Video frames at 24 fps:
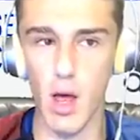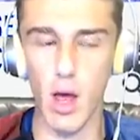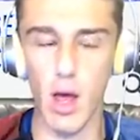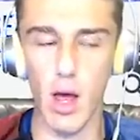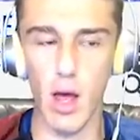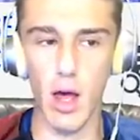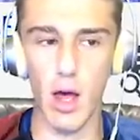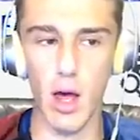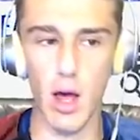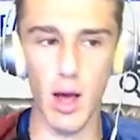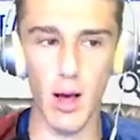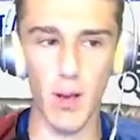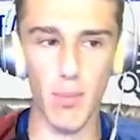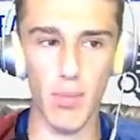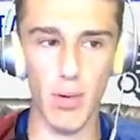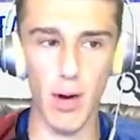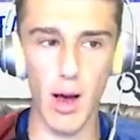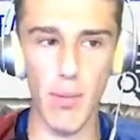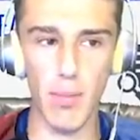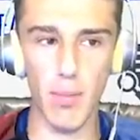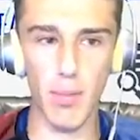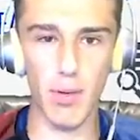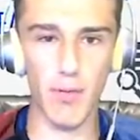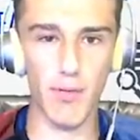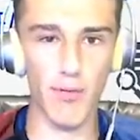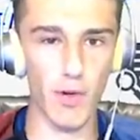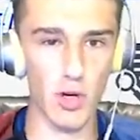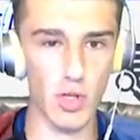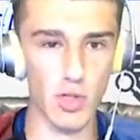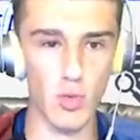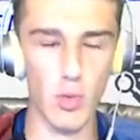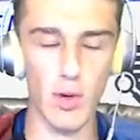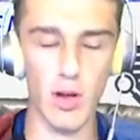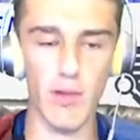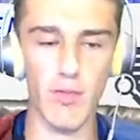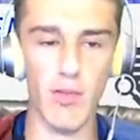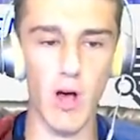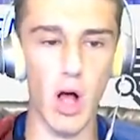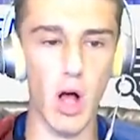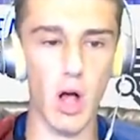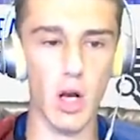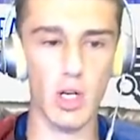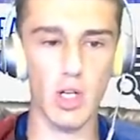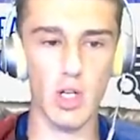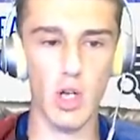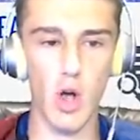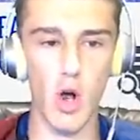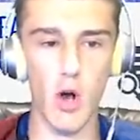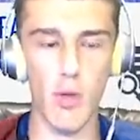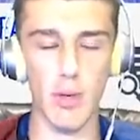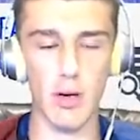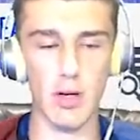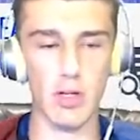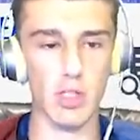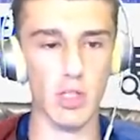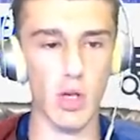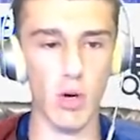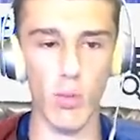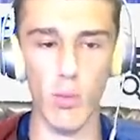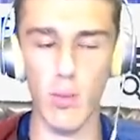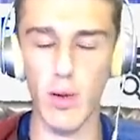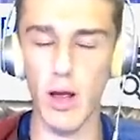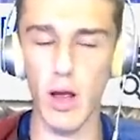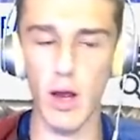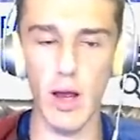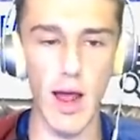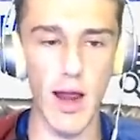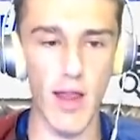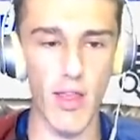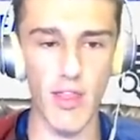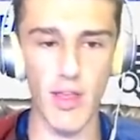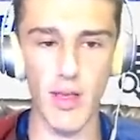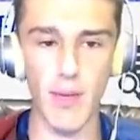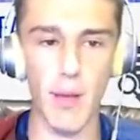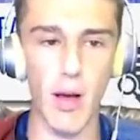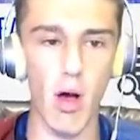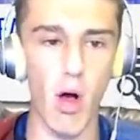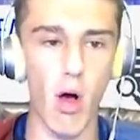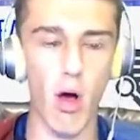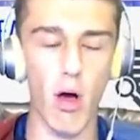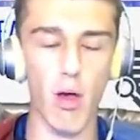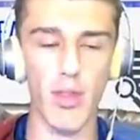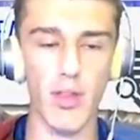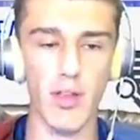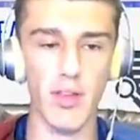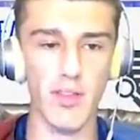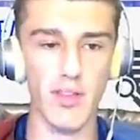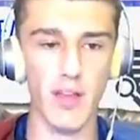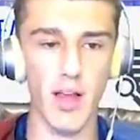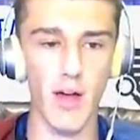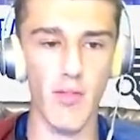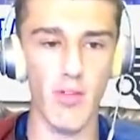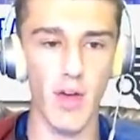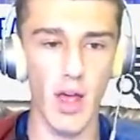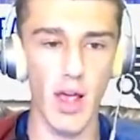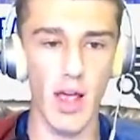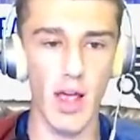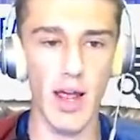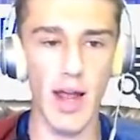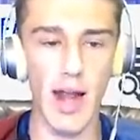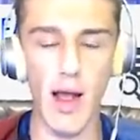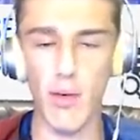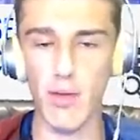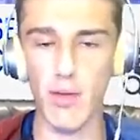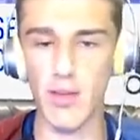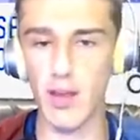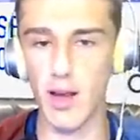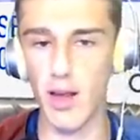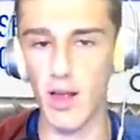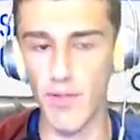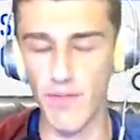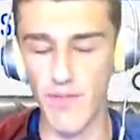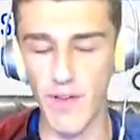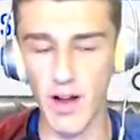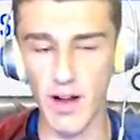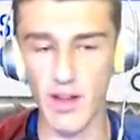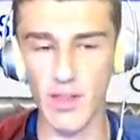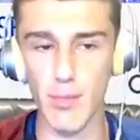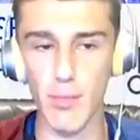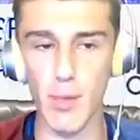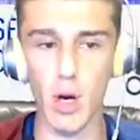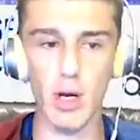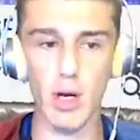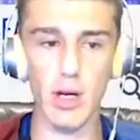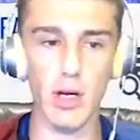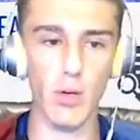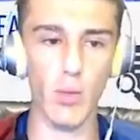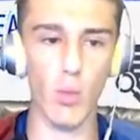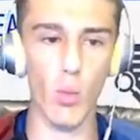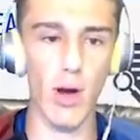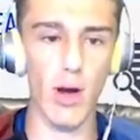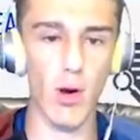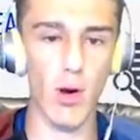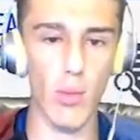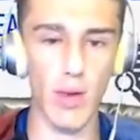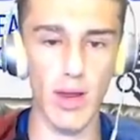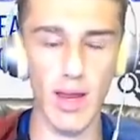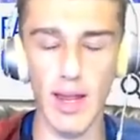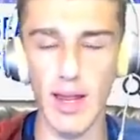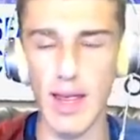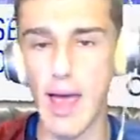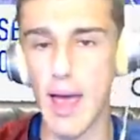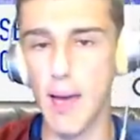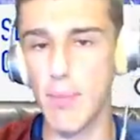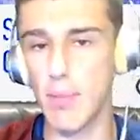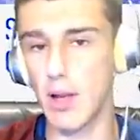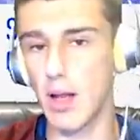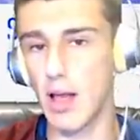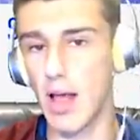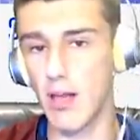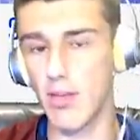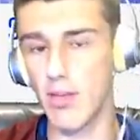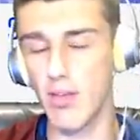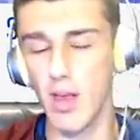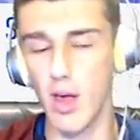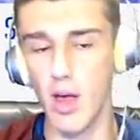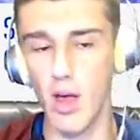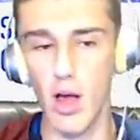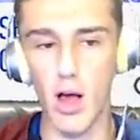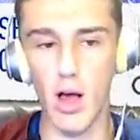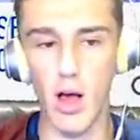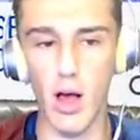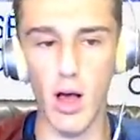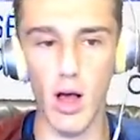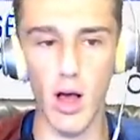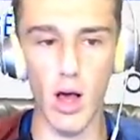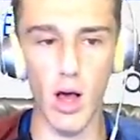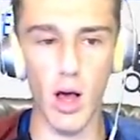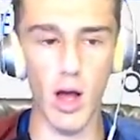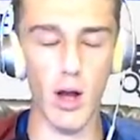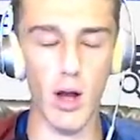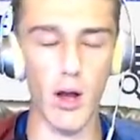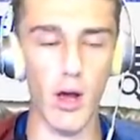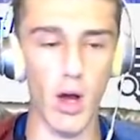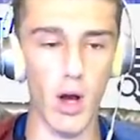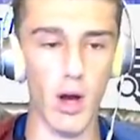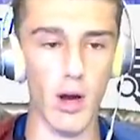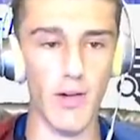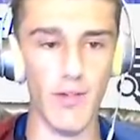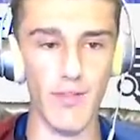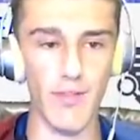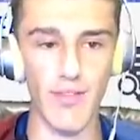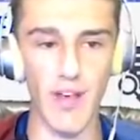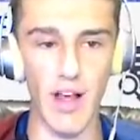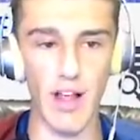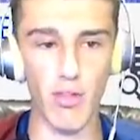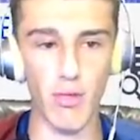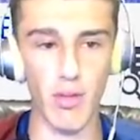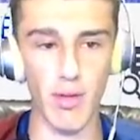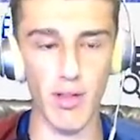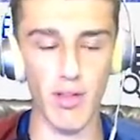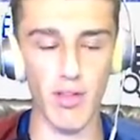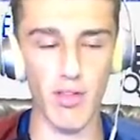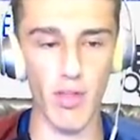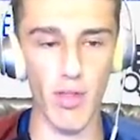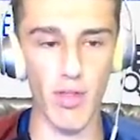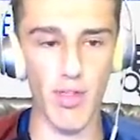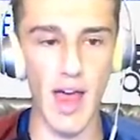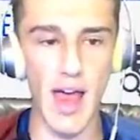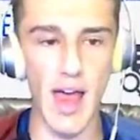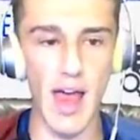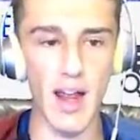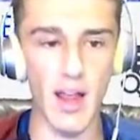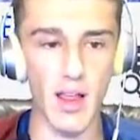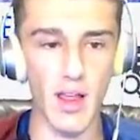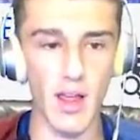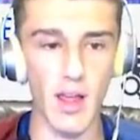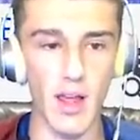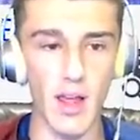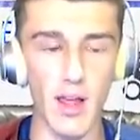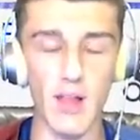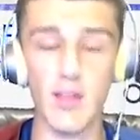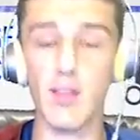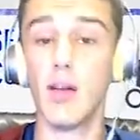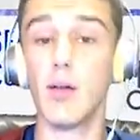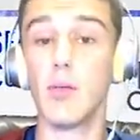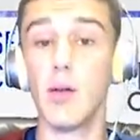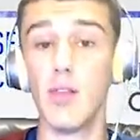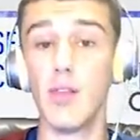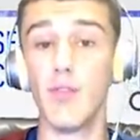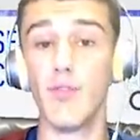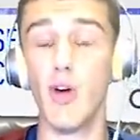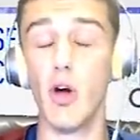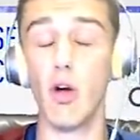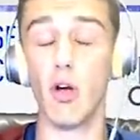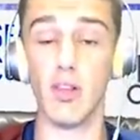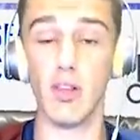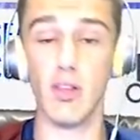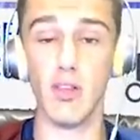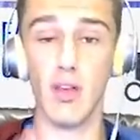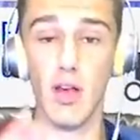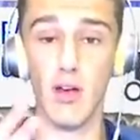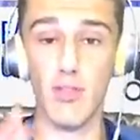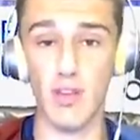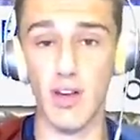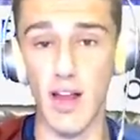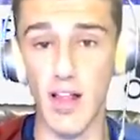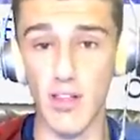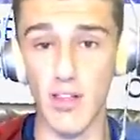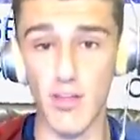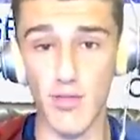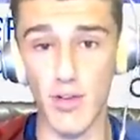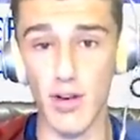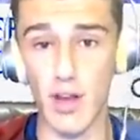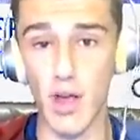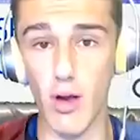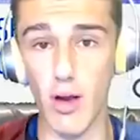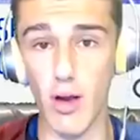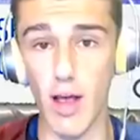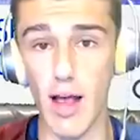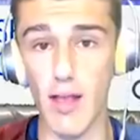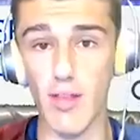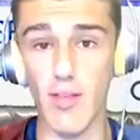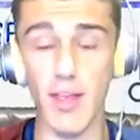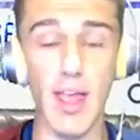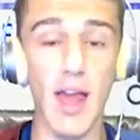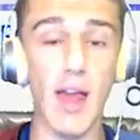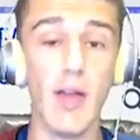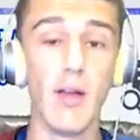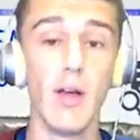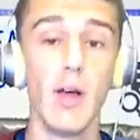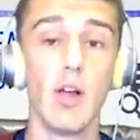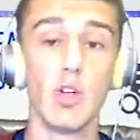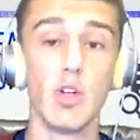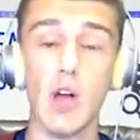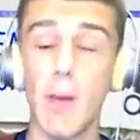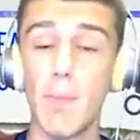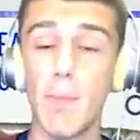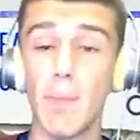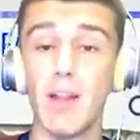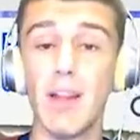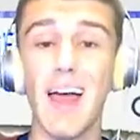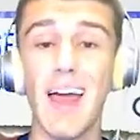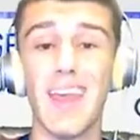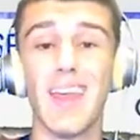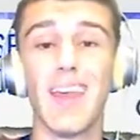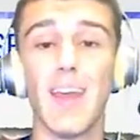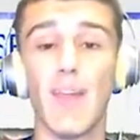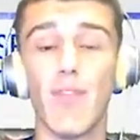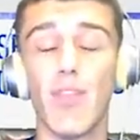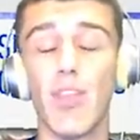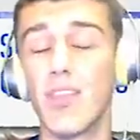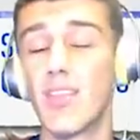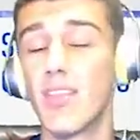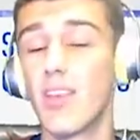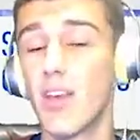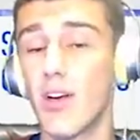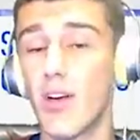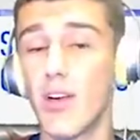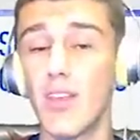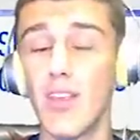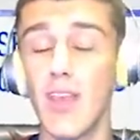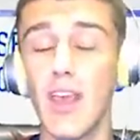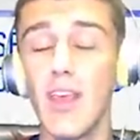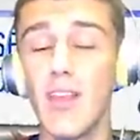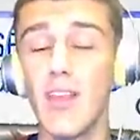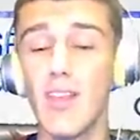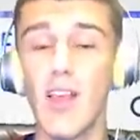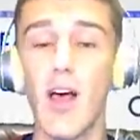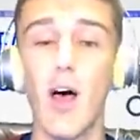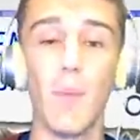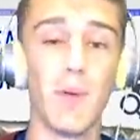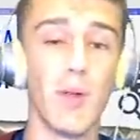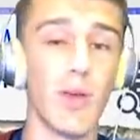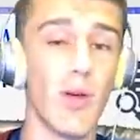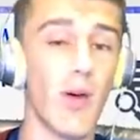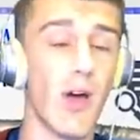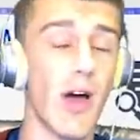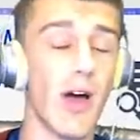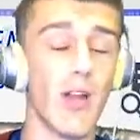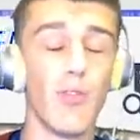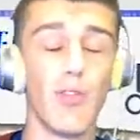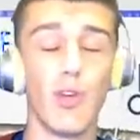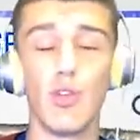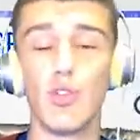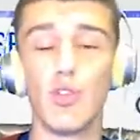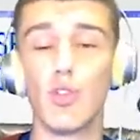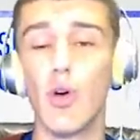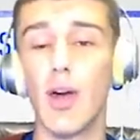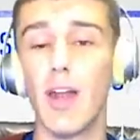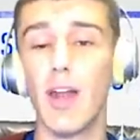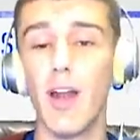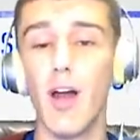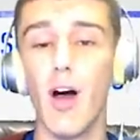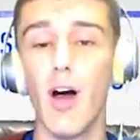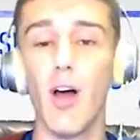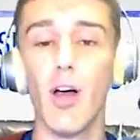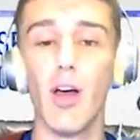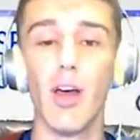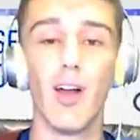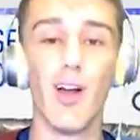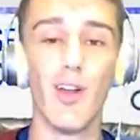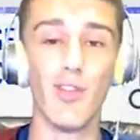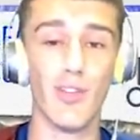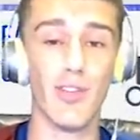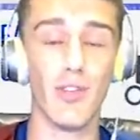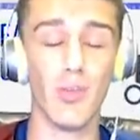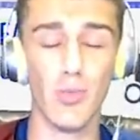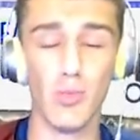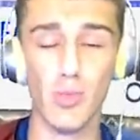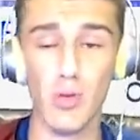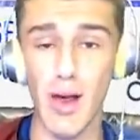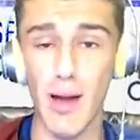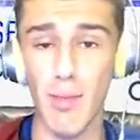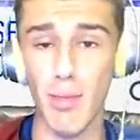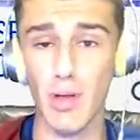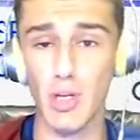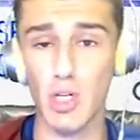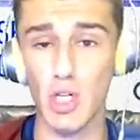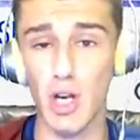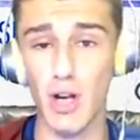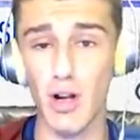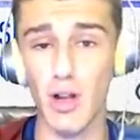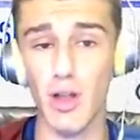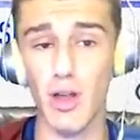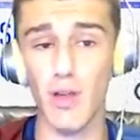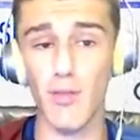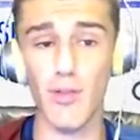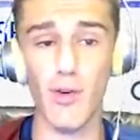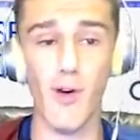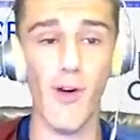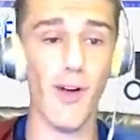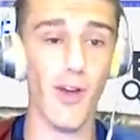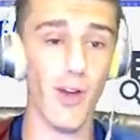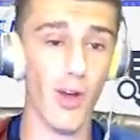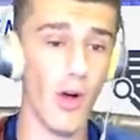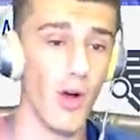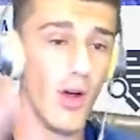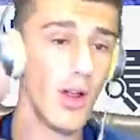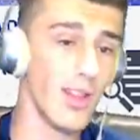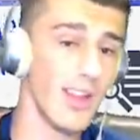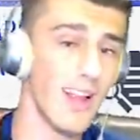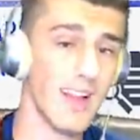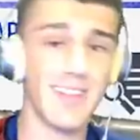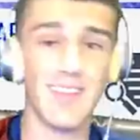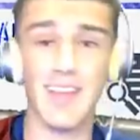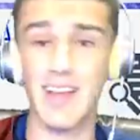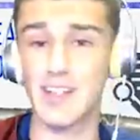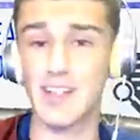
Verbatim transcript: uh, probably first week of October. So we got to think about all this stuff and how it's going to affect the market and where we can capitalize uh, on our investments. So that is going to be the focus of today's video, guys. Again, drop a like if this series is helping you out, if you enjoyed it at all, and also subscribe to the channel if you are new. Let's get